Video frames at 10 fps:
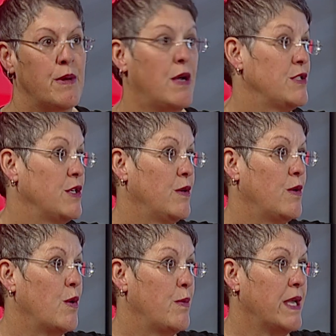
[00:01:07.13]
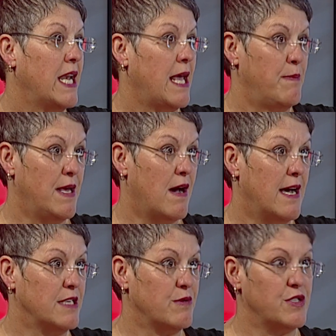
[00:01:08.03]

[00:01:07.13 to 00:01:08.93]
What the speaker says: but also open APIs,